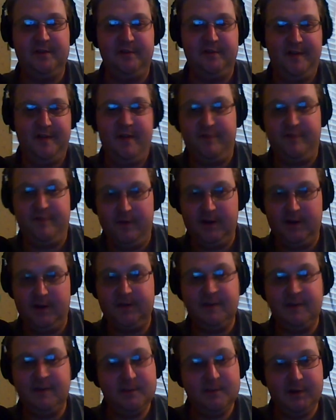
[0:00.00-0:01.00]
Fat Fuck,
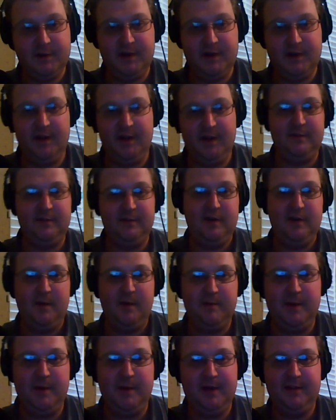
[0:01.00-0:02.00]
as he's been
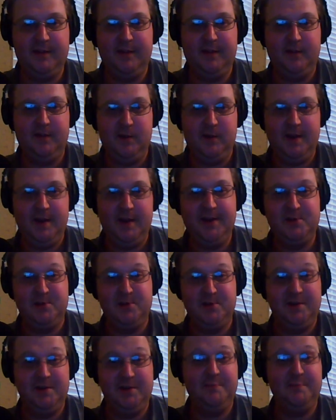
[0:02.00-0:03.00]
dubbed by the urinating
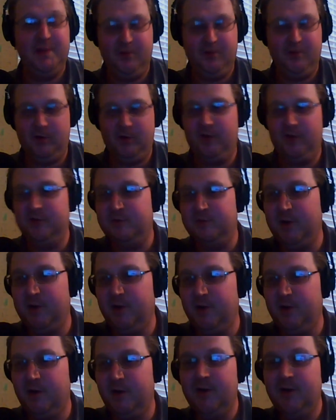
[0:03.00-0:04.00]
tree, Ben
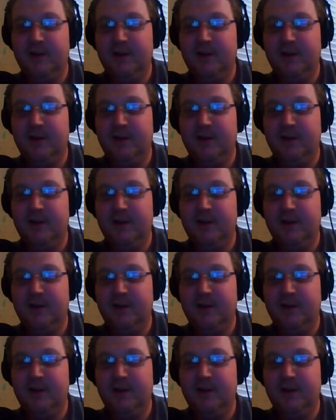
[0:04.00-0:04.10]
Roethlisberger.